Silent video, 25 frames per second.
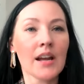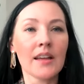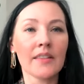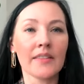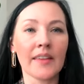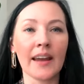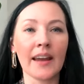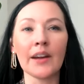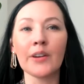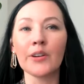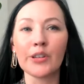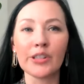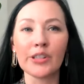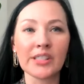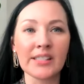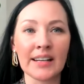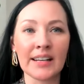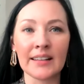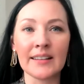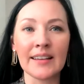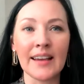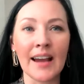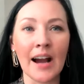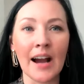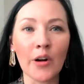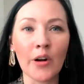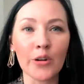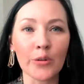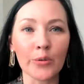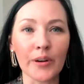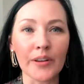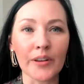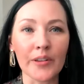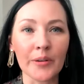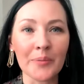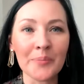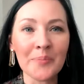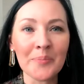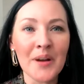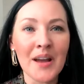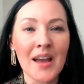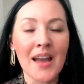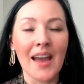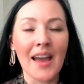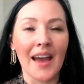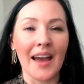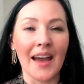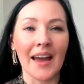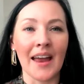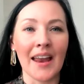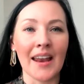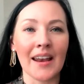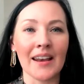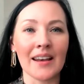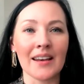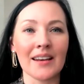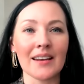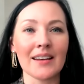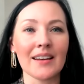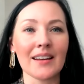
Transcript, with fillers: they understand the algorithm and